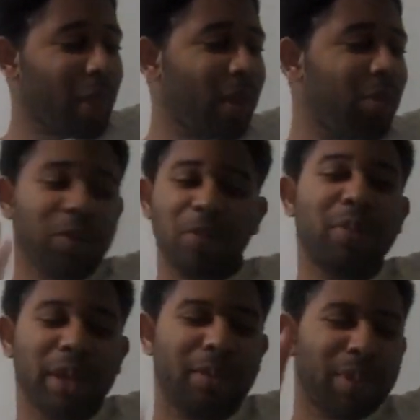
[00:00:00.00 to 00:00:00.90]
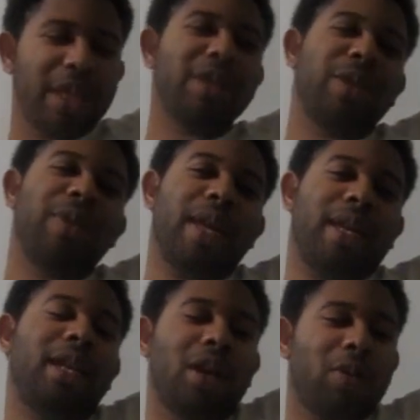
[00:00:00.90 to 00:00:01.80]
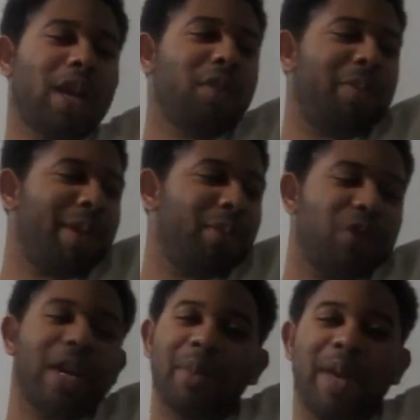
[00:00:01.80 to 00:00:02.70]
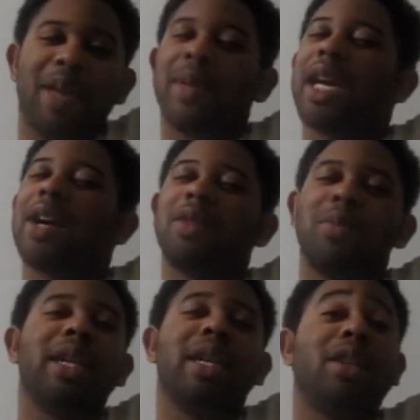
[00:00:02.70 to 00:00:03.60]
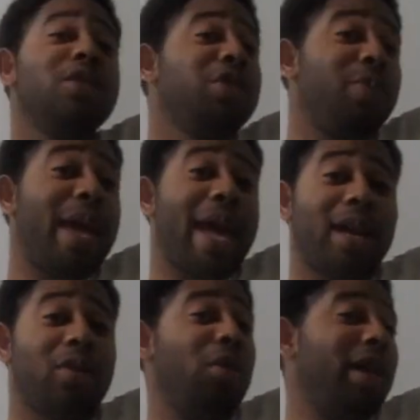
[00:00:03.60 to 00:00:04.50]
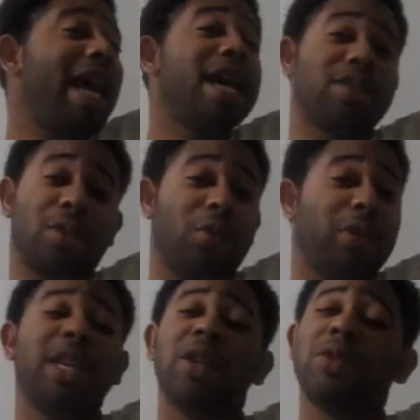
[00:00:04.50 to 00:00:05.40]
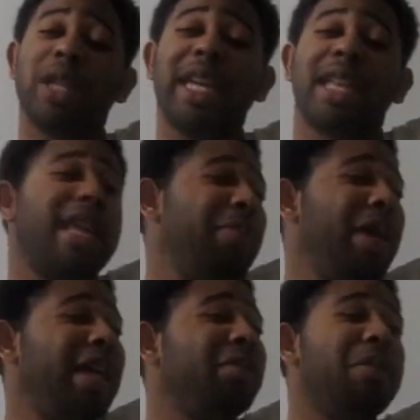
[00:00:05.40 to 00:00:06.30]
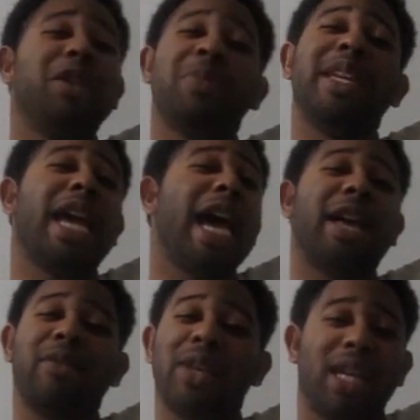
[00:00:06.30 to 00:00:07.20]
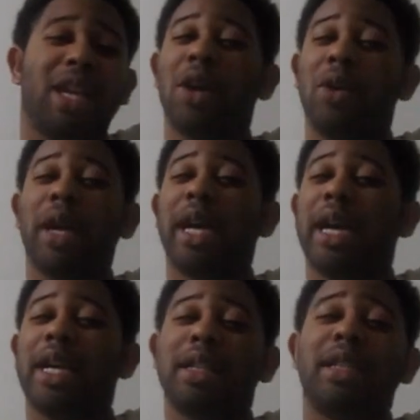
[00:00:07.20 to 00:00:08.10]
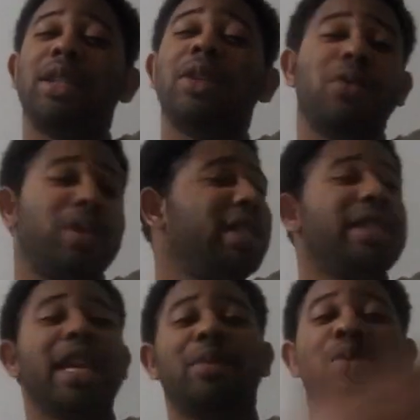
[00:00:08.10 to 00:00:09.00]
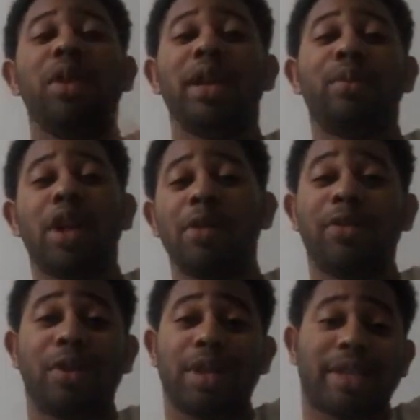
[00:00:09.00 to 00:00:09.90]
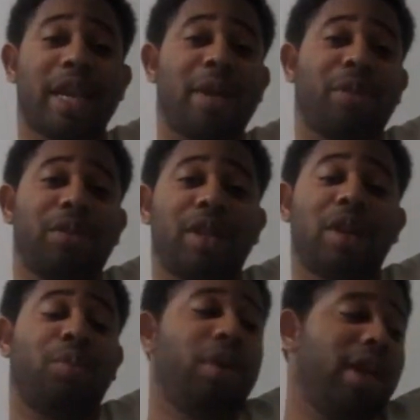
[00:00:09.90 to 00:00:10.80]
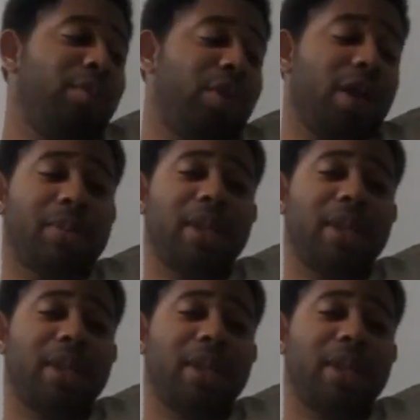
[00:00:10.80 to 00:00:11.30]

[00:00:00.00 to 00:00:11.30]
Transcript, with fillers: But but but here's the thing, you know, whenever people try to paint me out to be a douchebag or an asshole, they use again they pick the most benign video to use. Let's take Pretty and Primp for example, you know. Pretty and Primp